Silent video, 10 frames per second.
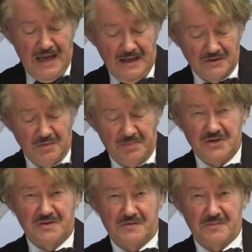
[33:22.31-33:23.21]
and your
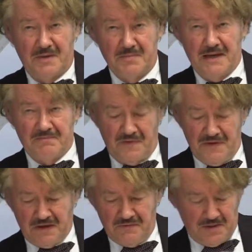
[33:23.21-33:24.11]
patience with me.
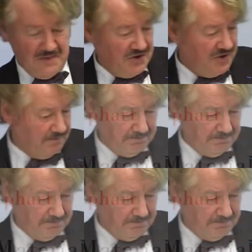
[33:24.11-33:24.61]
Thank you.